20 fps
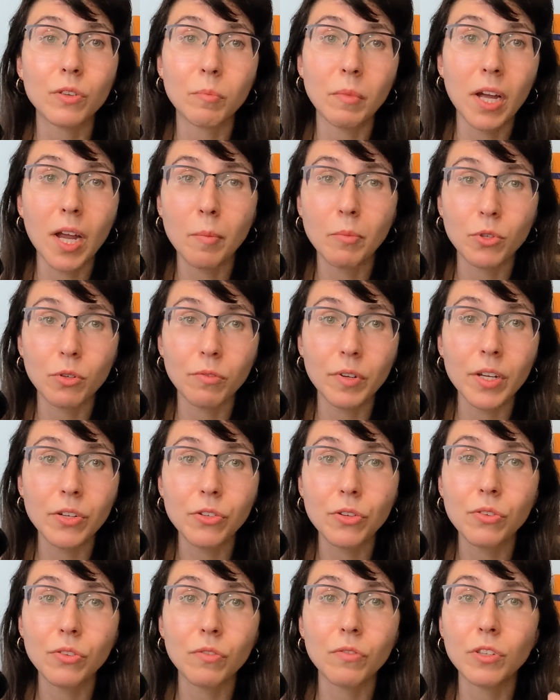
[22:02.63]
and my
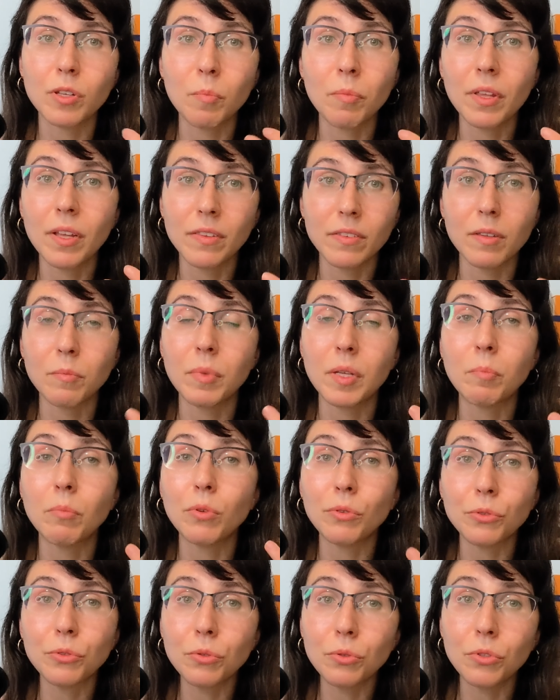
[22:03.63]
observations of some things that
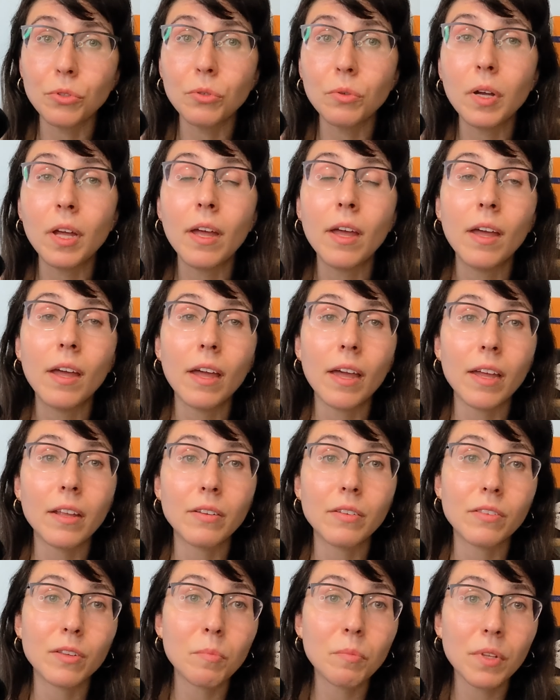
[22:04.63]
people do do
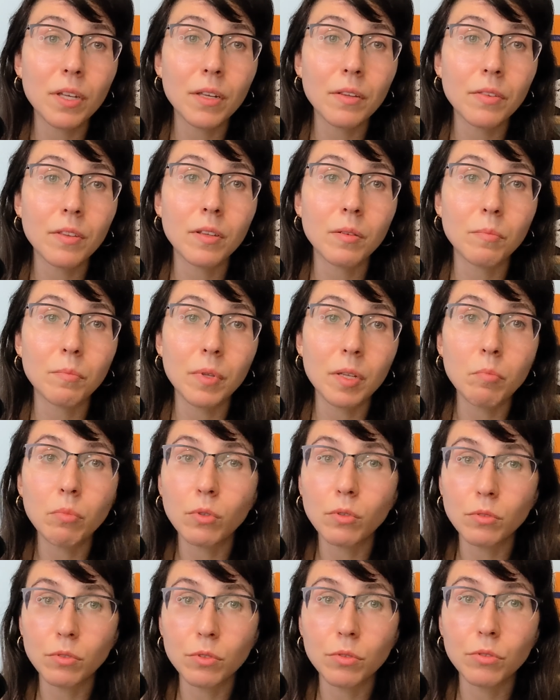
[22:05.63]
and some things that
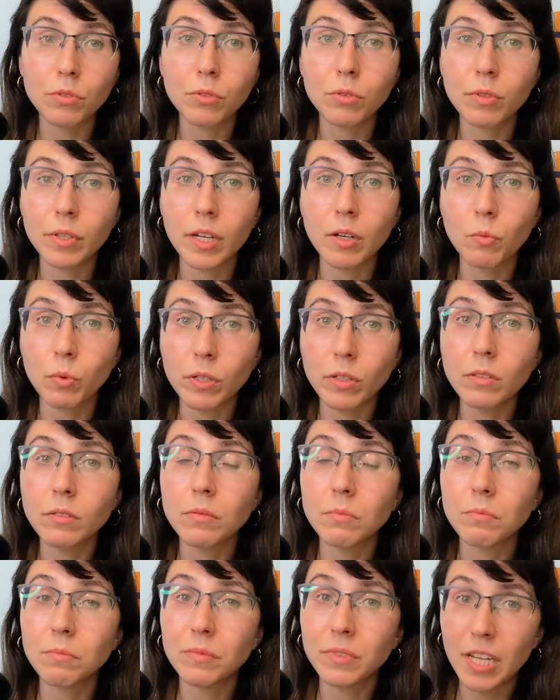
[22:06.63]
people do do that will
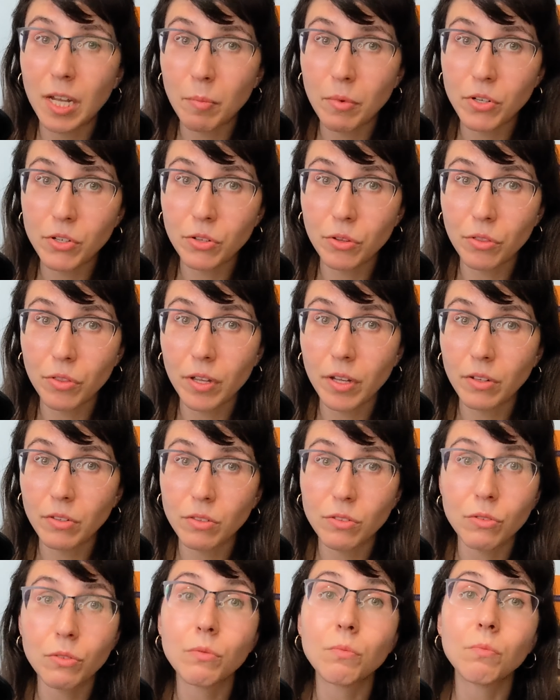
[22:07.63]
damage their
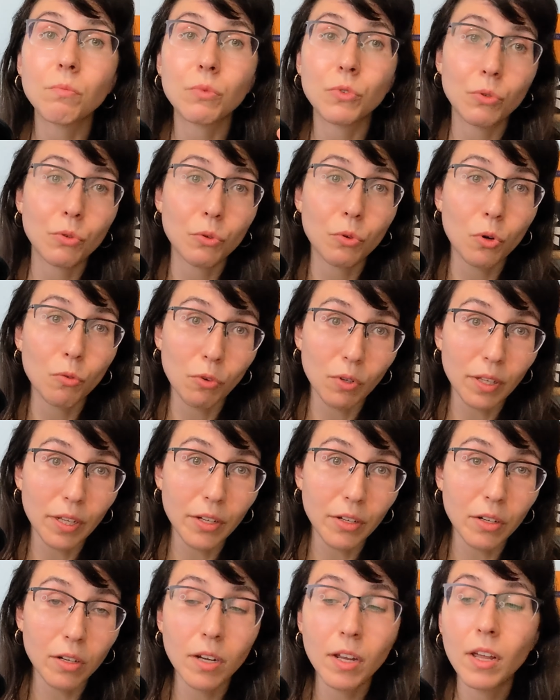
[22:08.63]
things sooner or
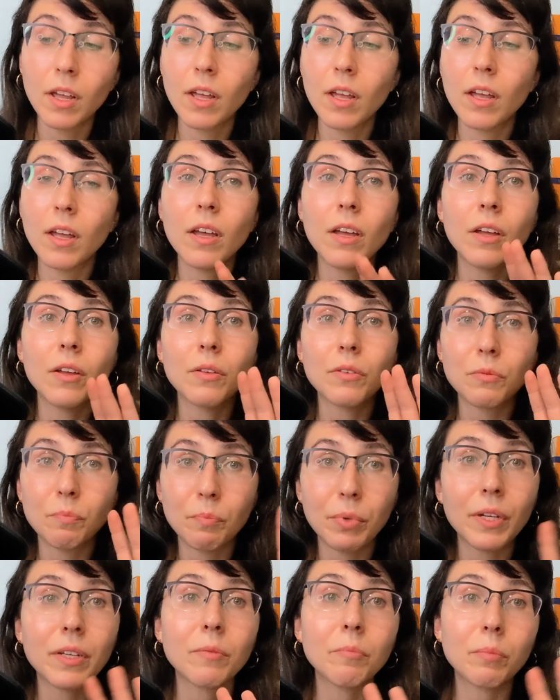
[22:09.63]
later.
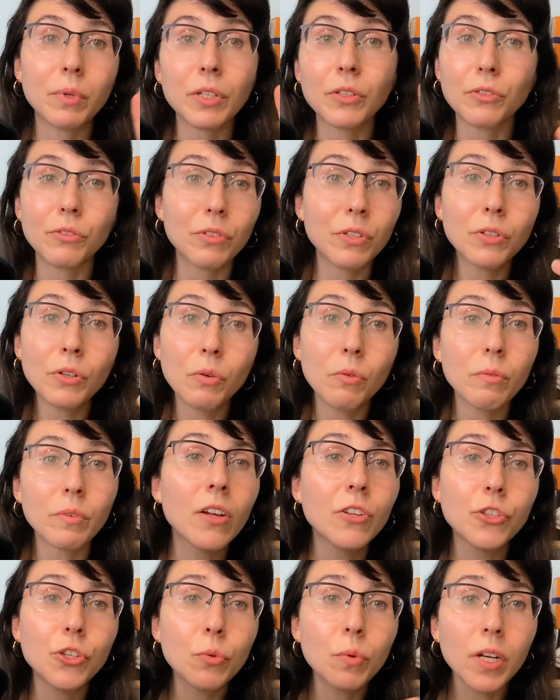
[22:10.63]
But, but you know,
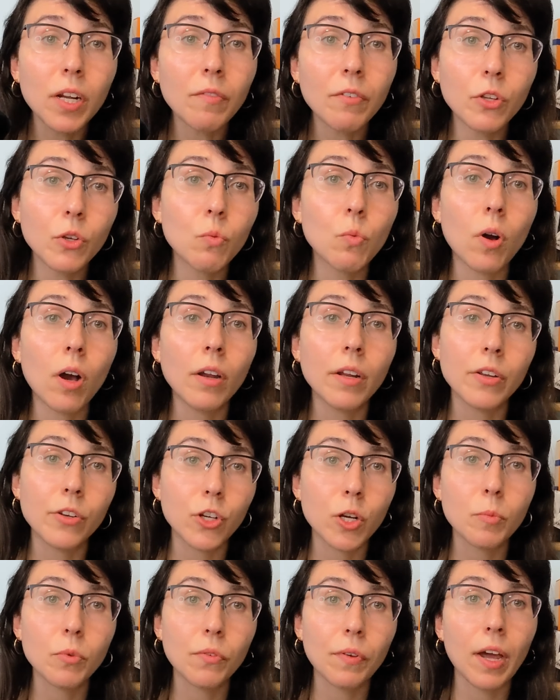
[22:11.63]
do whatever you want in
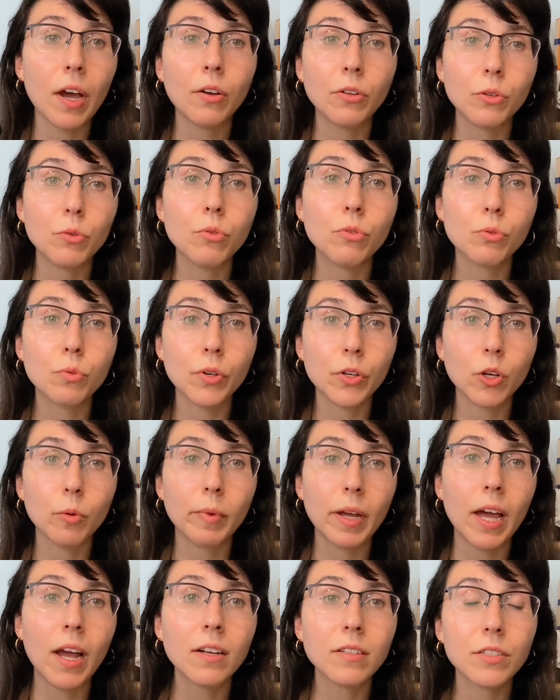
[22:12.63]
terms of how you store your
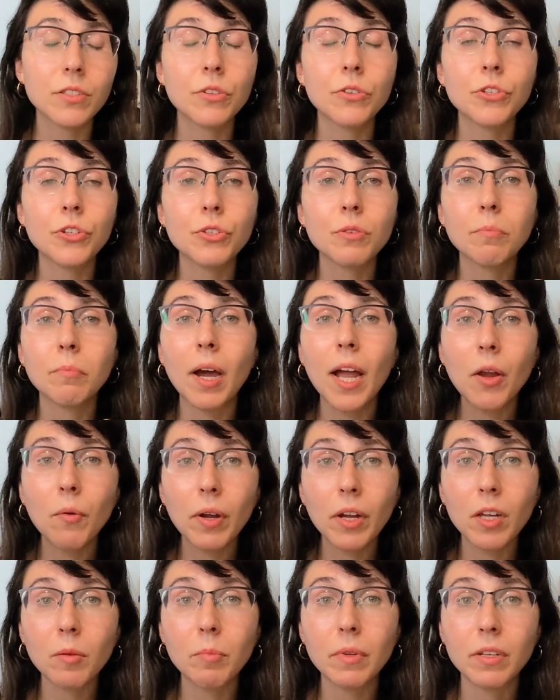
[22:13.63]
bags. These are just my
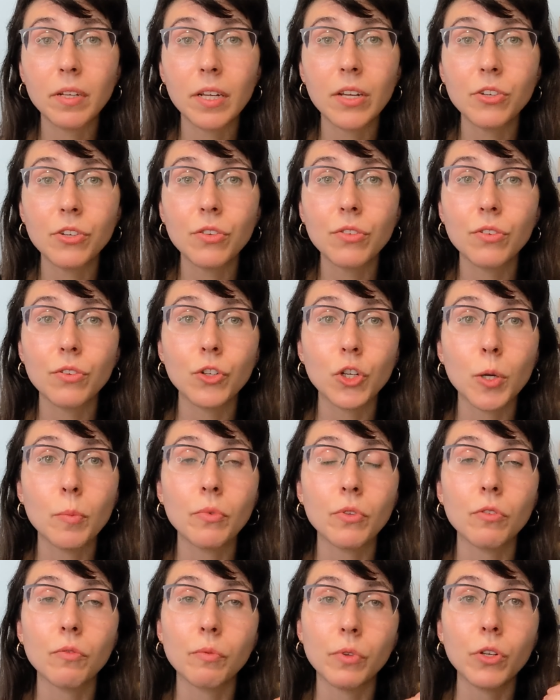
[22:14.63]
recommendations in
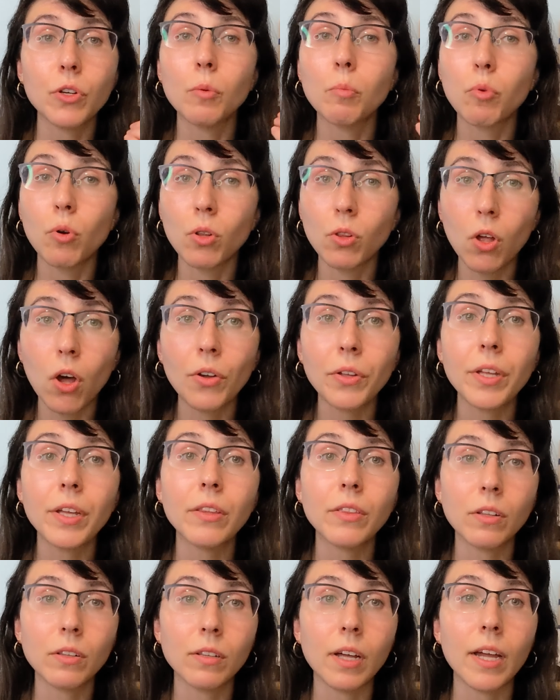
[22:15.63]
terms of, you know, prolonging
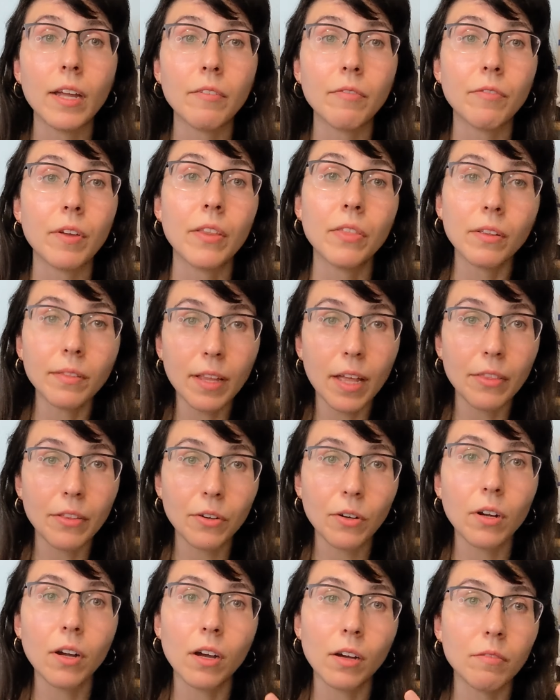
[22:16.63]
the life and the
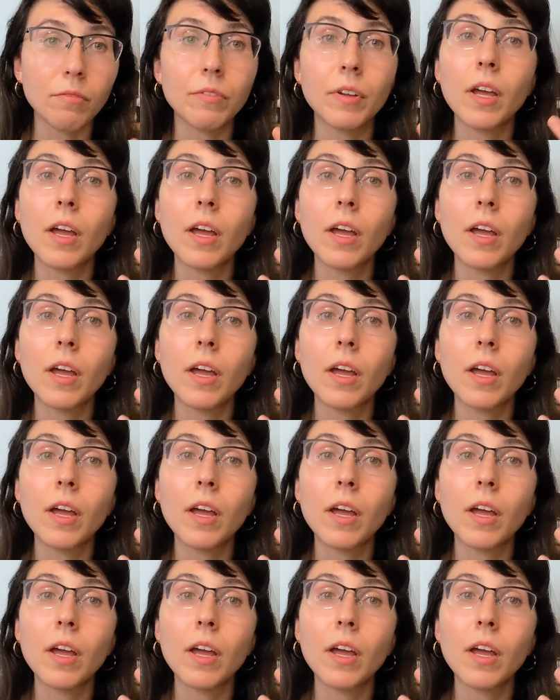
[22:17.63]
leather of